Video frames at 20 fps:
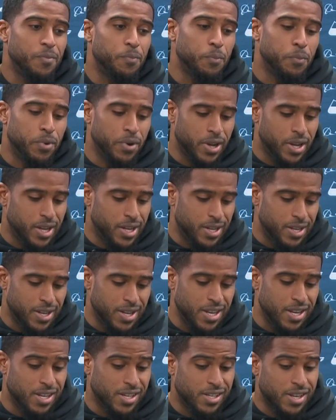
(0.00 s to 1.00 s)
But
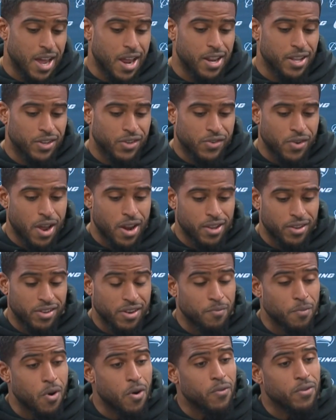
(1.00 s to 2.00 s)
he decided to try to
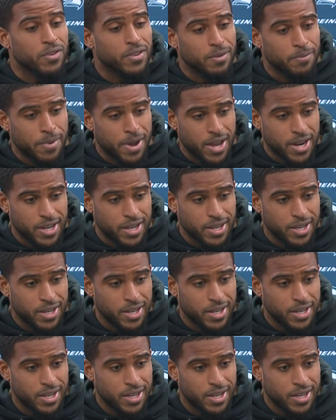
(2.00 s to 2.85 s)
jump over somebody.